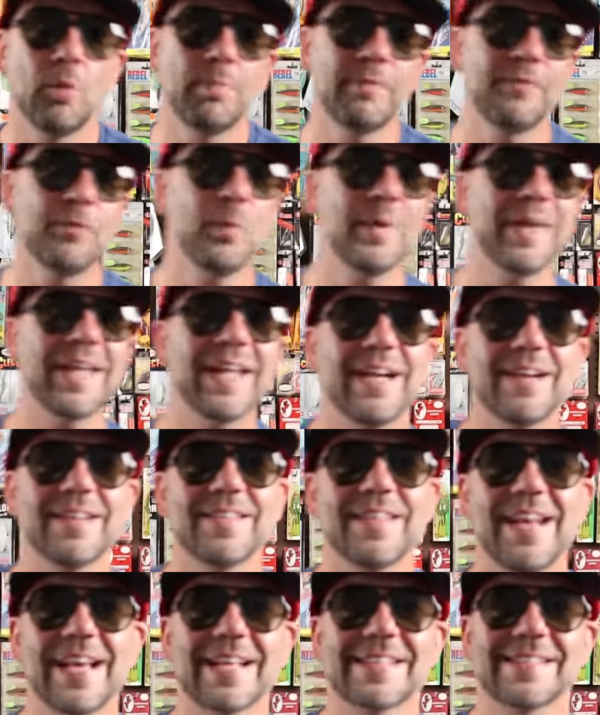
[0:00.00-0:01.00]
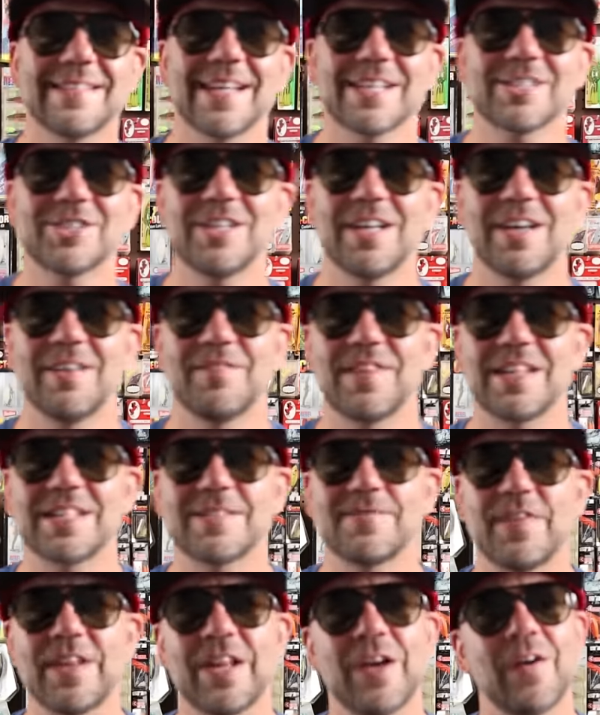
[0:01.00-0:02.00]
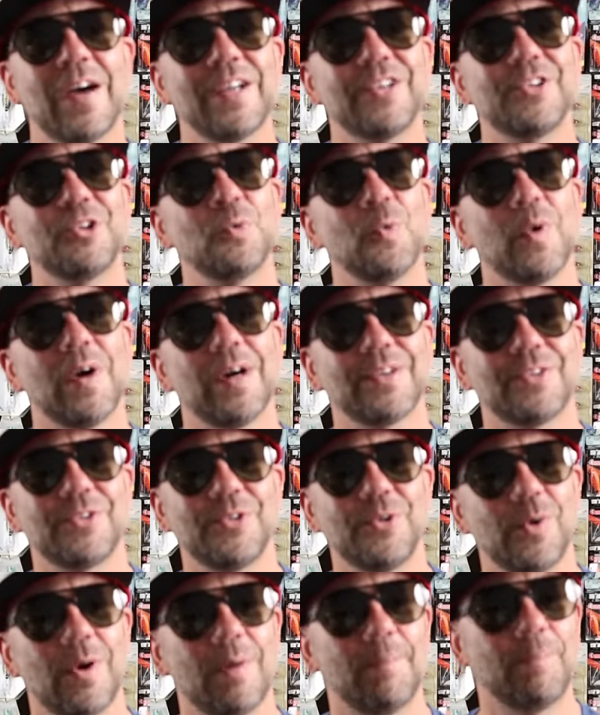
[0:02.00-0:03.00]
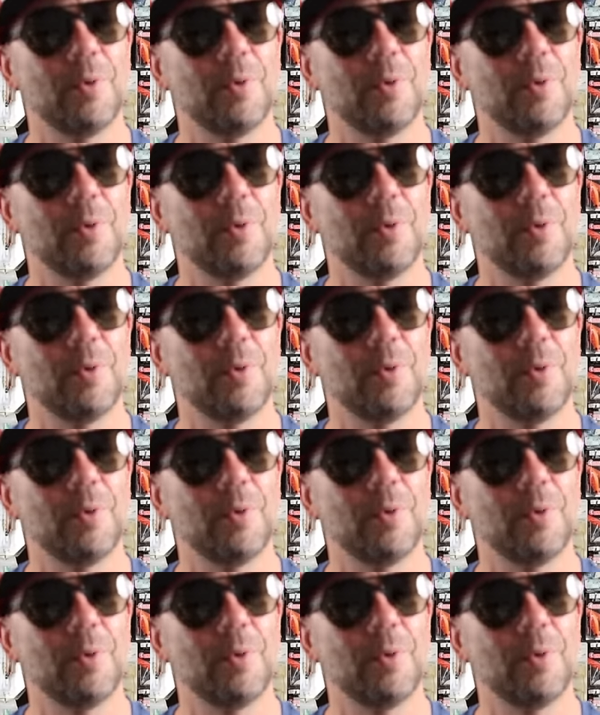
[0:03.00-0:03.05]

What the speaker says: Well, before we get into the next section of this video, I do want to